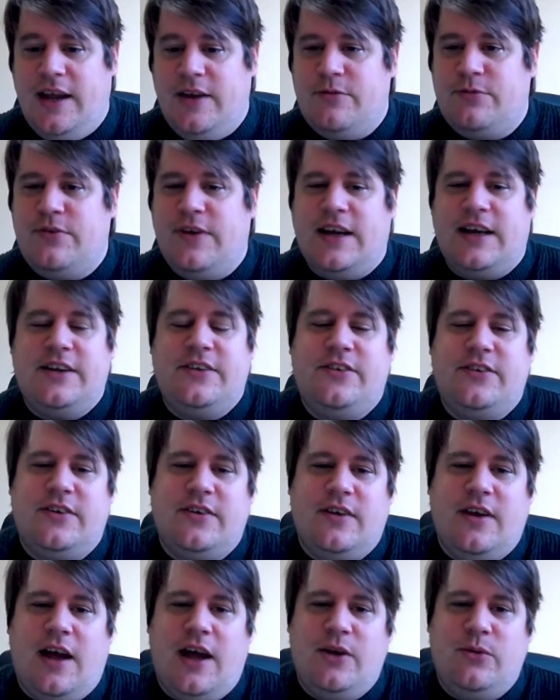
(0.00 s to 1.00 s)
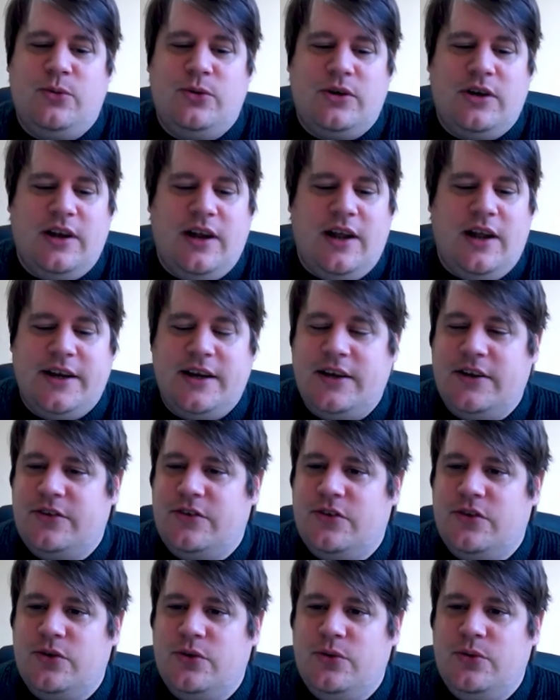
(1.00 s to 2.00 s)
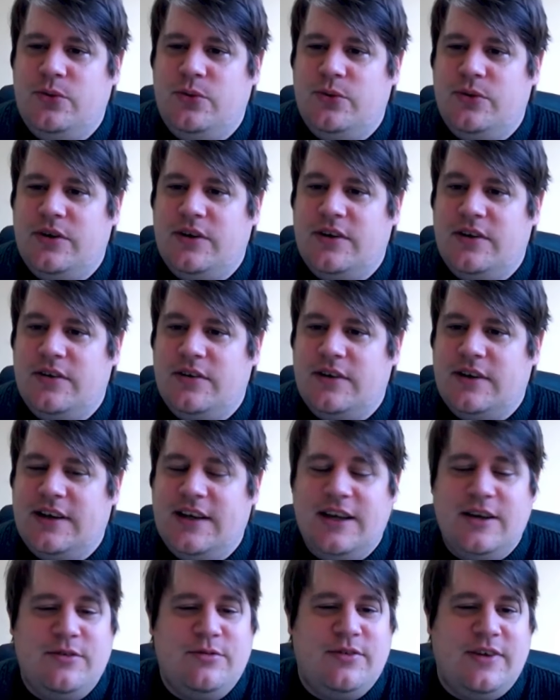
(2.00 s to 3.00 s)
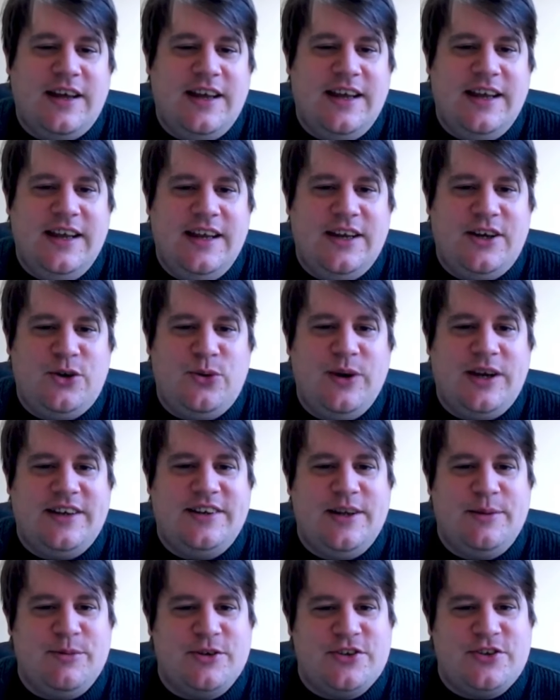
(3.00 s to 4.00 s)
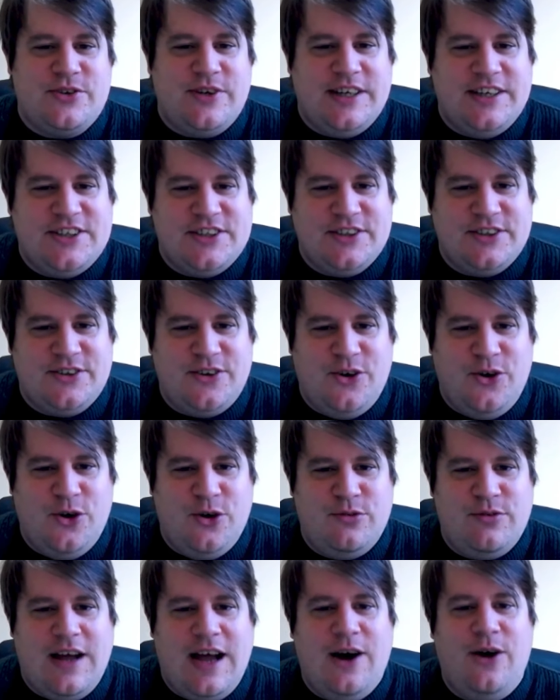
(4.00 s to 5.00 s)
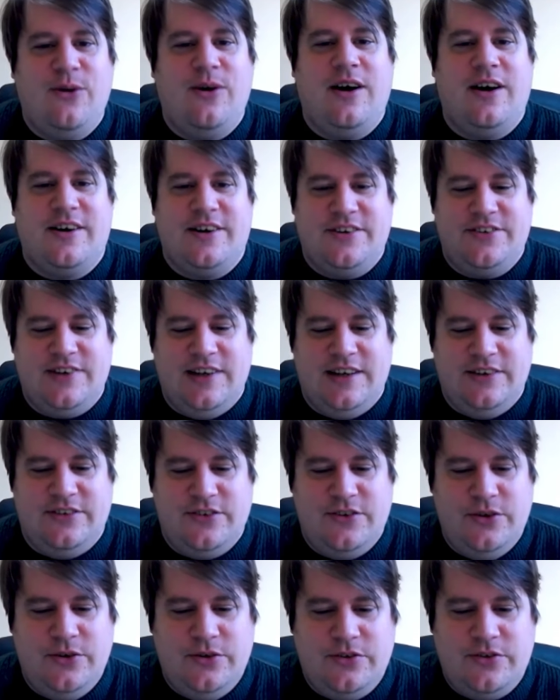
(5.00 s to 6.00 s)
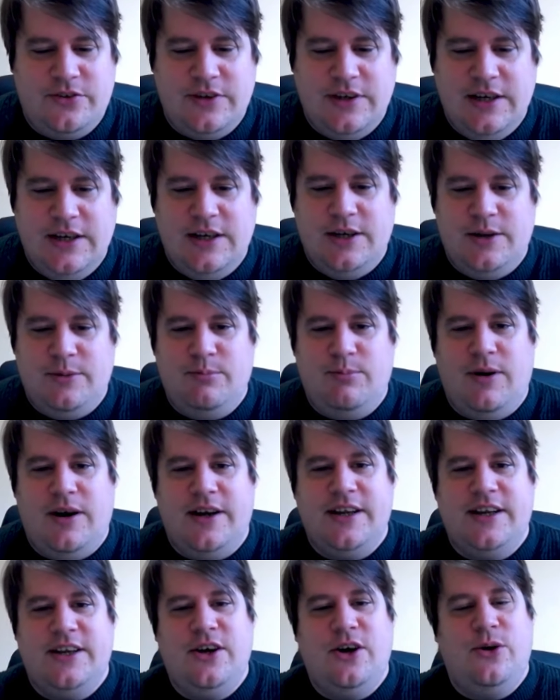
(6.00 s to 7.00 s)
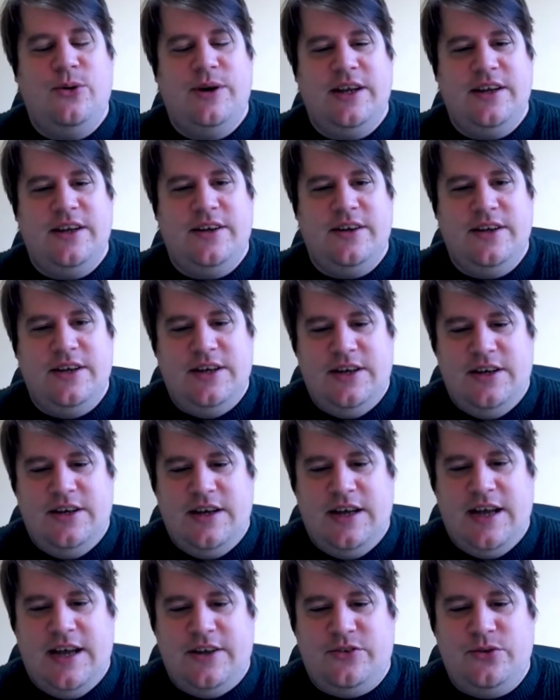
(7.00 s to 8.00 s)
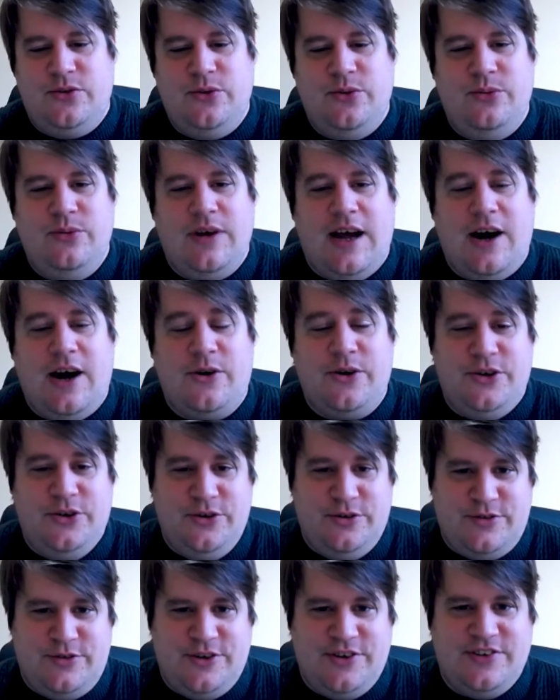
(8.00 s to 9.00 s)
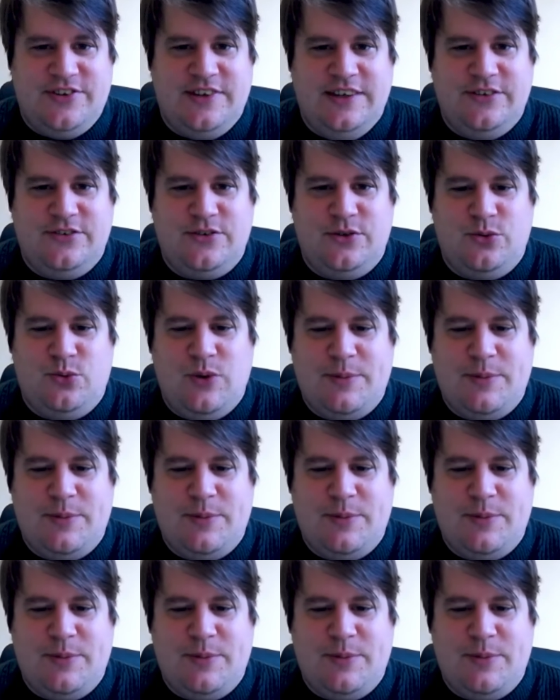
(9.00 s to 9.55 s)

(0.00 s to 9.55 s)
In fact, I would like to give a quick demonstration of how RSA is used by going to our university's